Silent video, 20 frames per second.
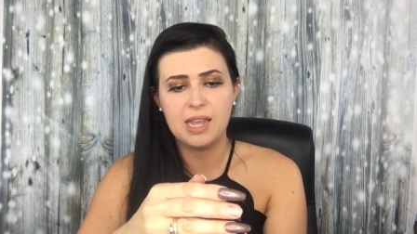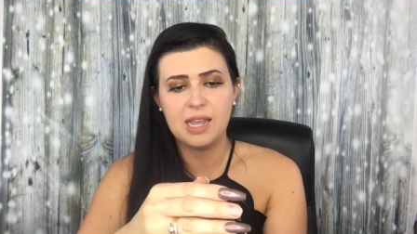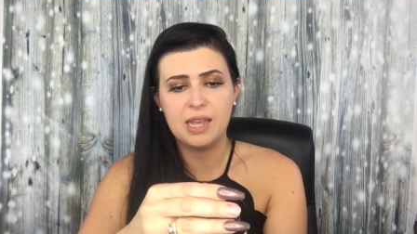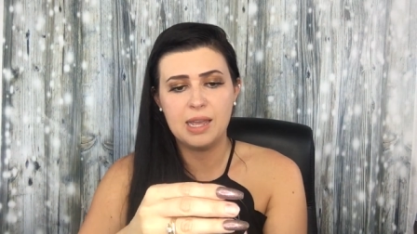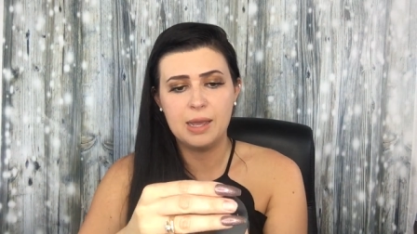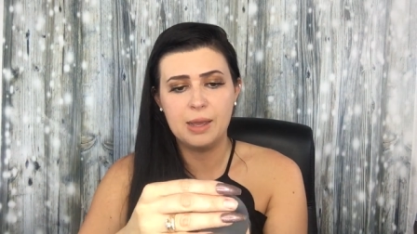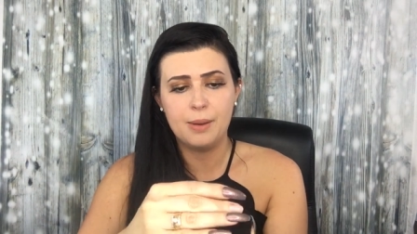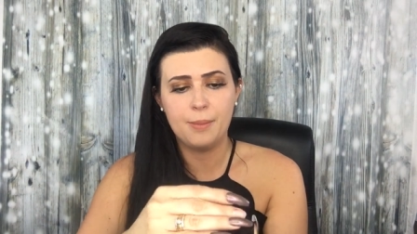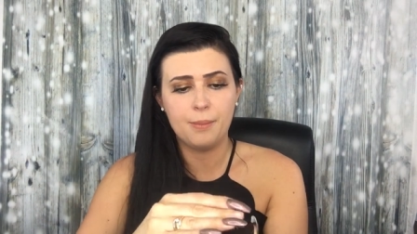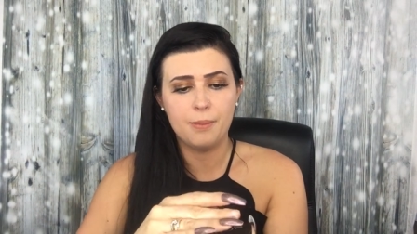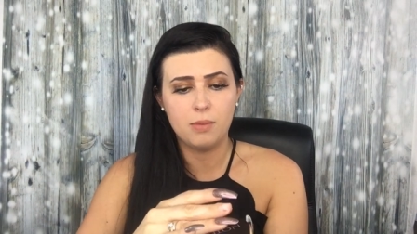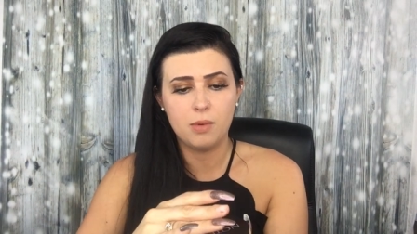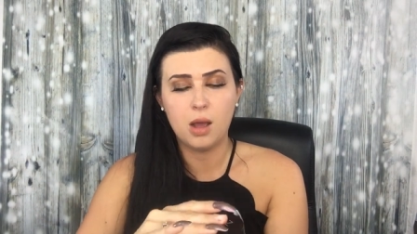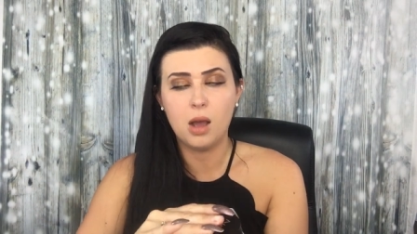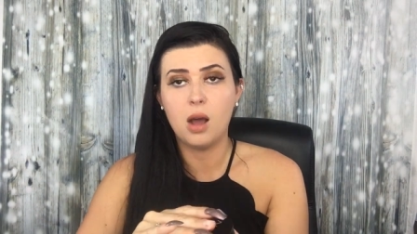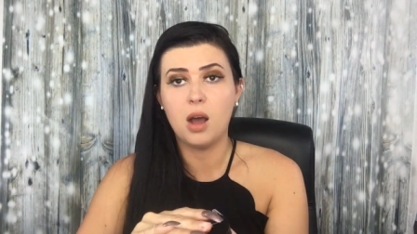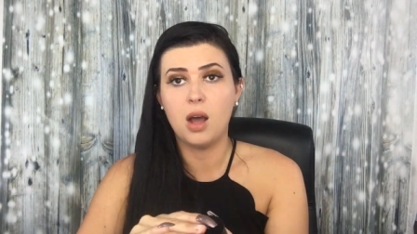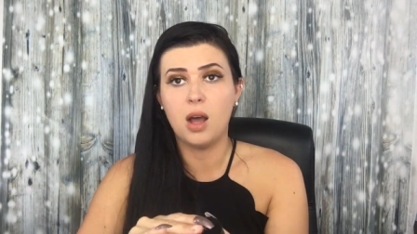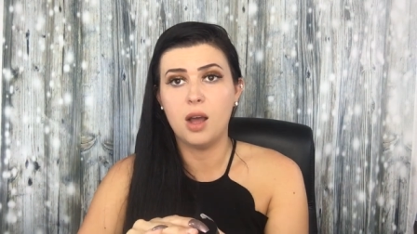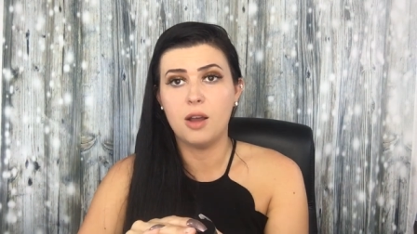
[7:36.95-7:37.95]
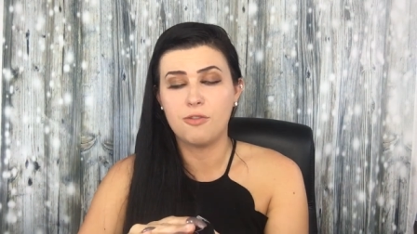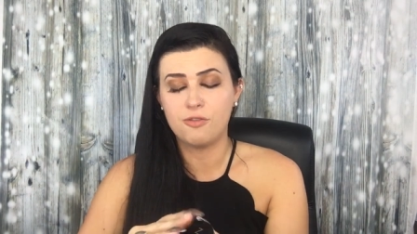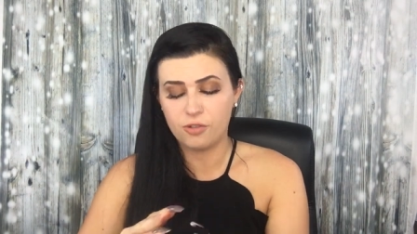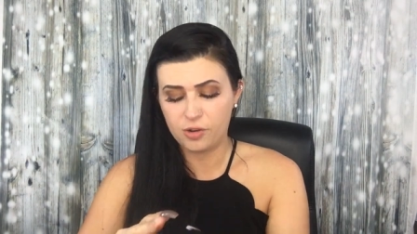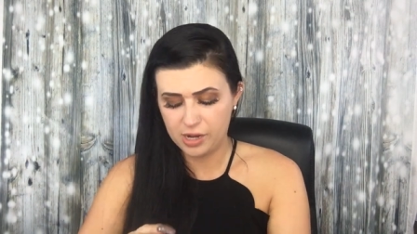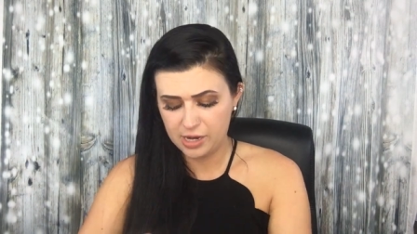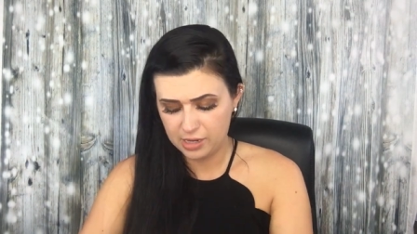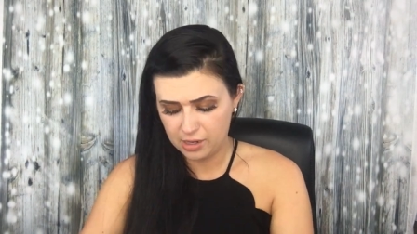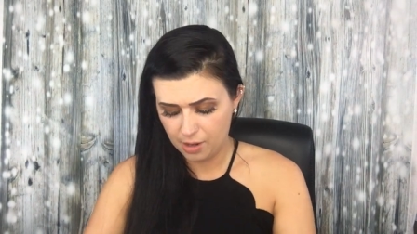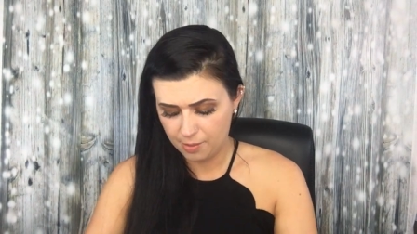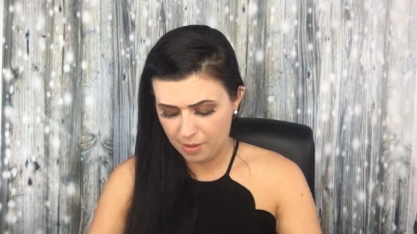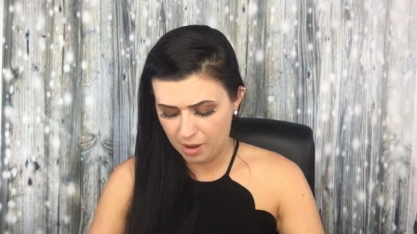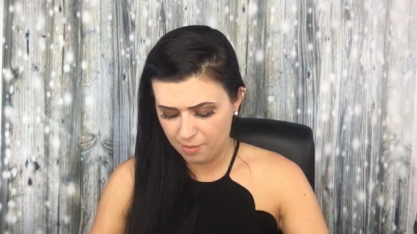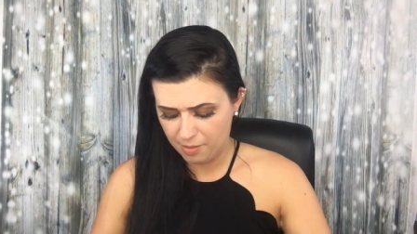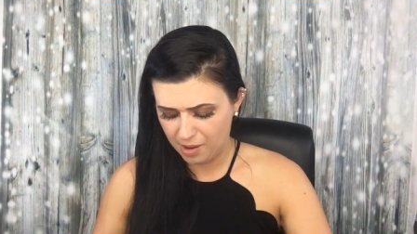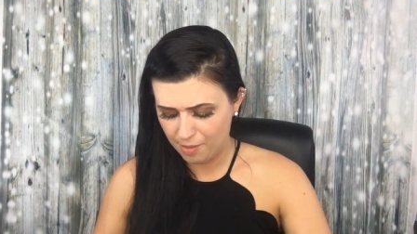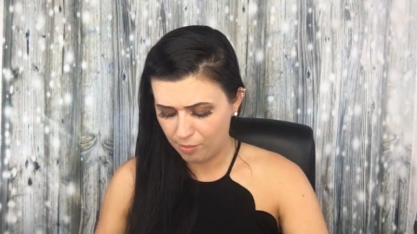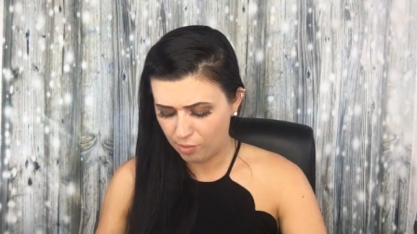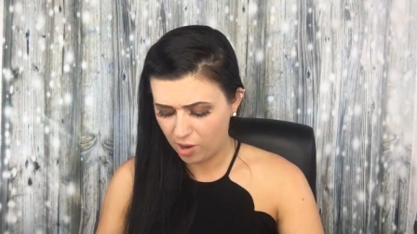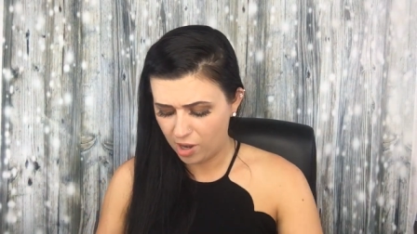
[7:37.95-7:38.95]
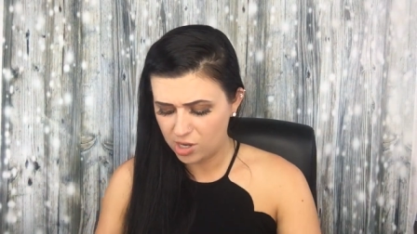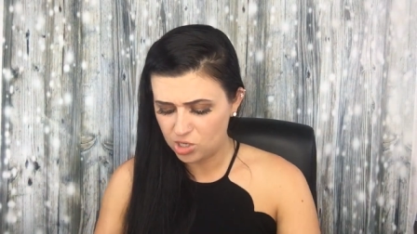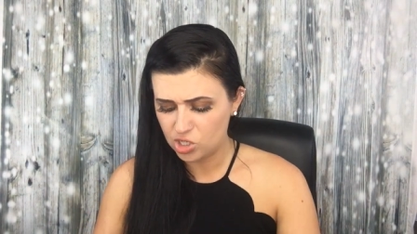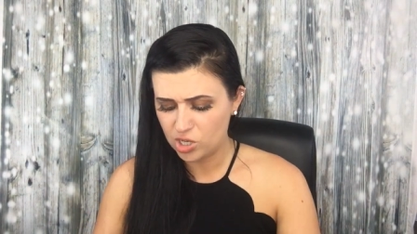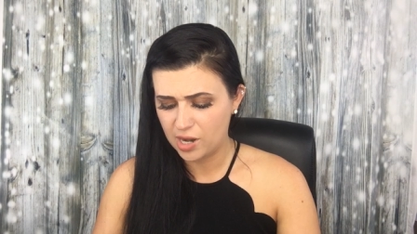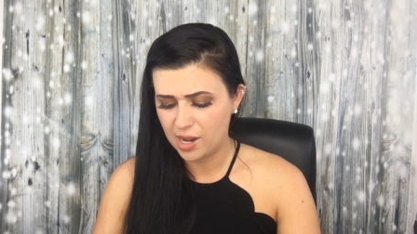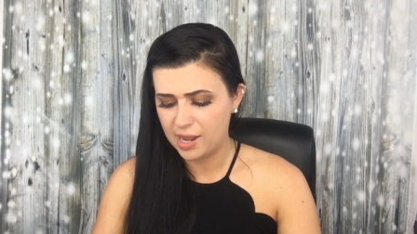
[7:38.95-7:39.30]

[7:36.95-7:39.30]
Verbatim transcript: am a freak about my brush,